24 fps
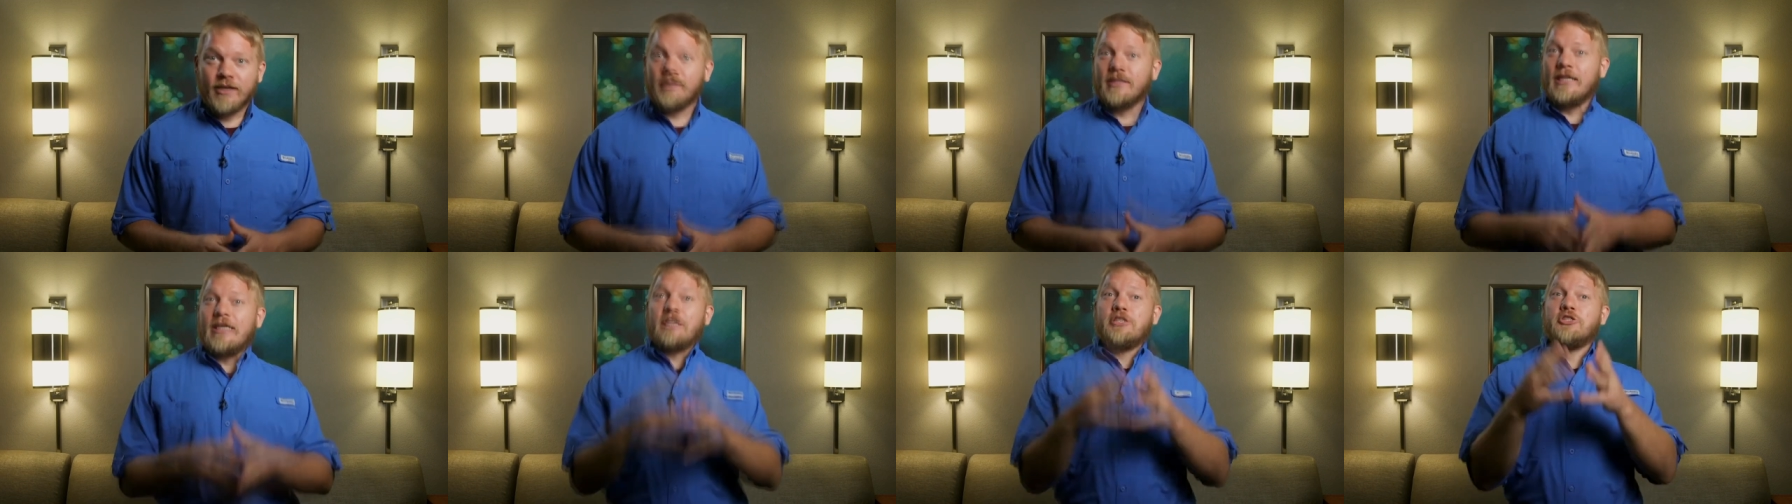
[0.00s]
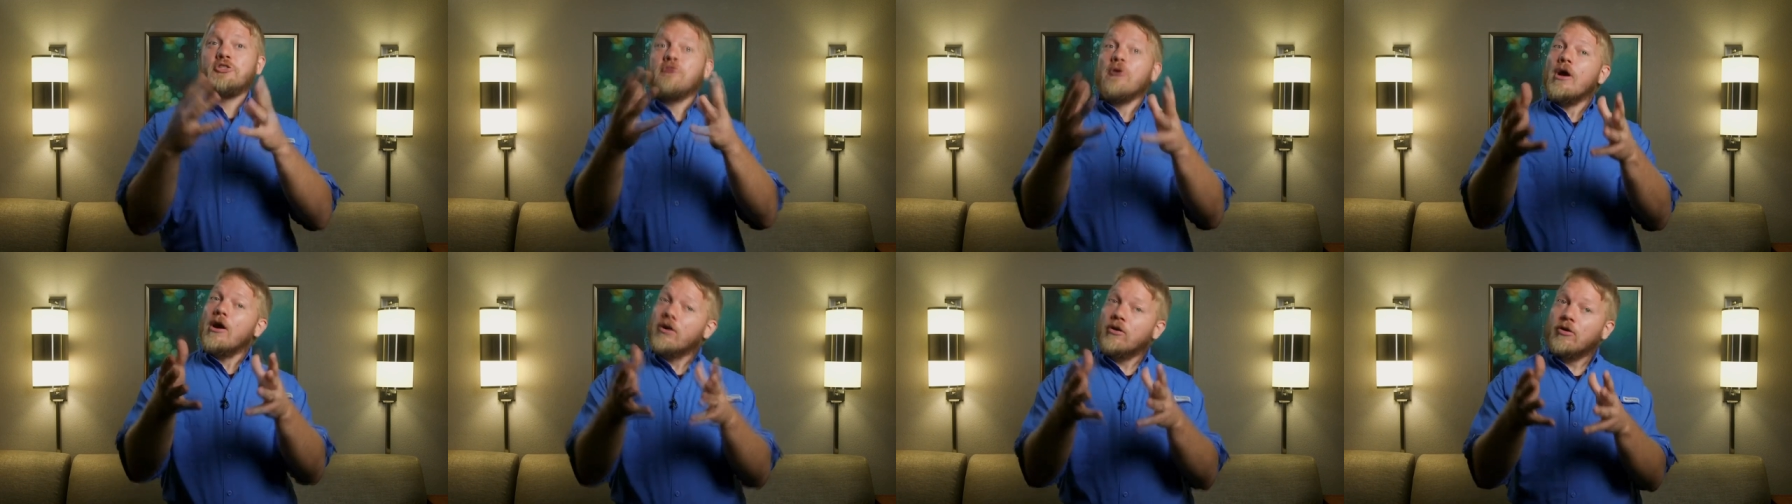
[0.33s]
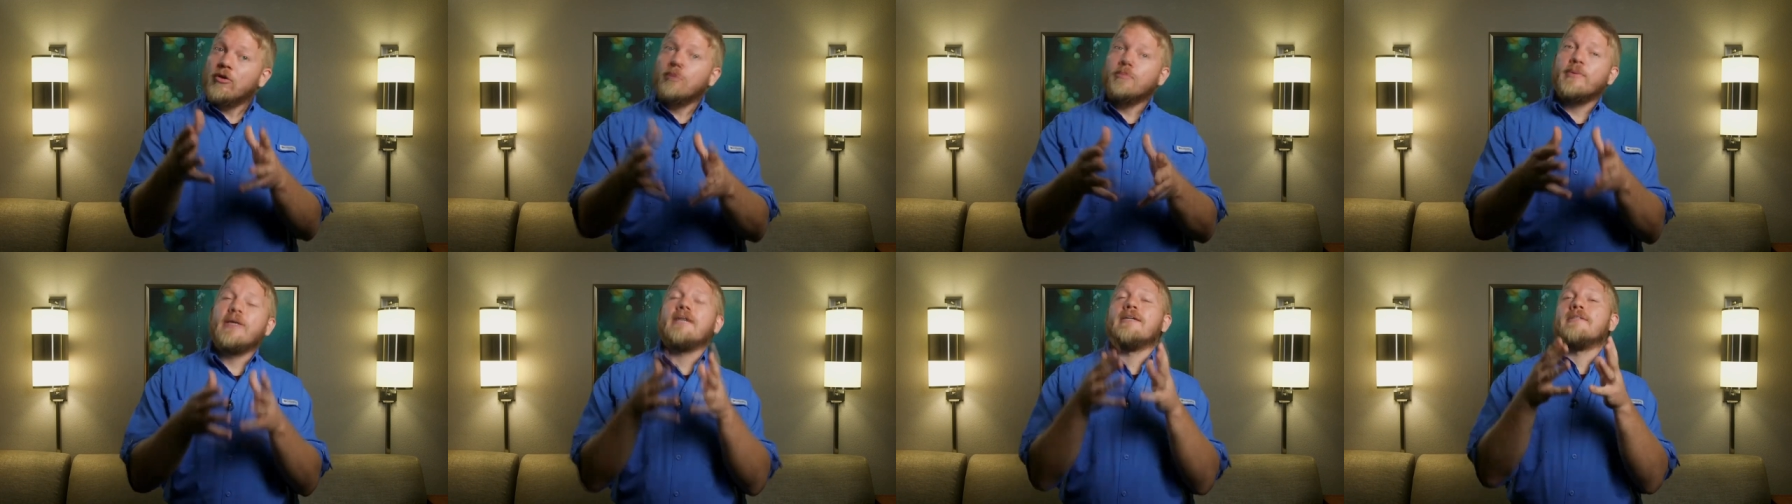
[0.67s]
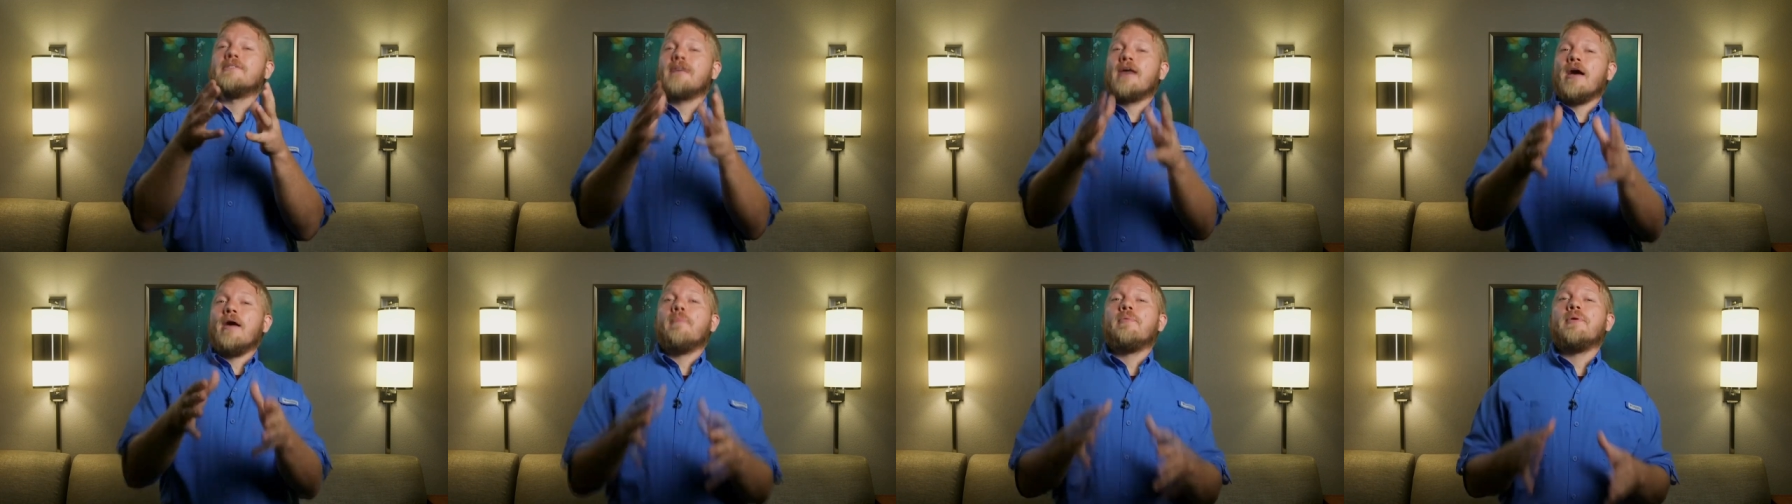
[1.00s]
They struggle
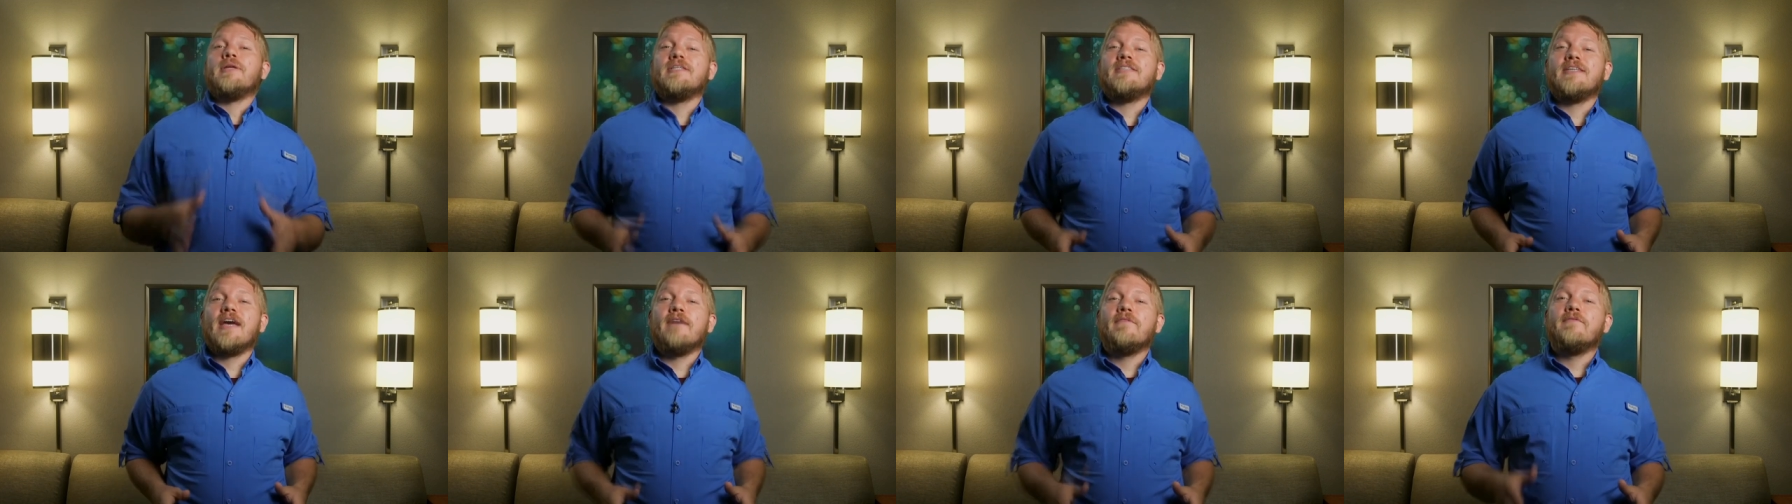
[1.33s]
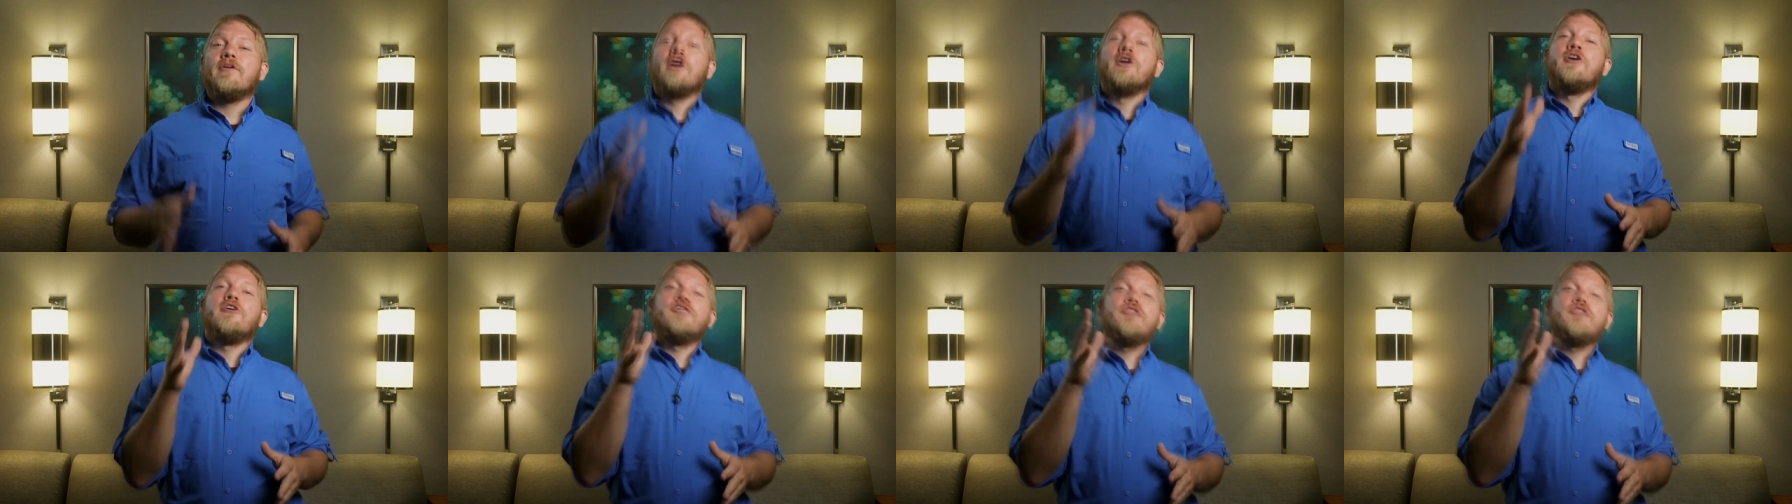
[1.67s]
because companies have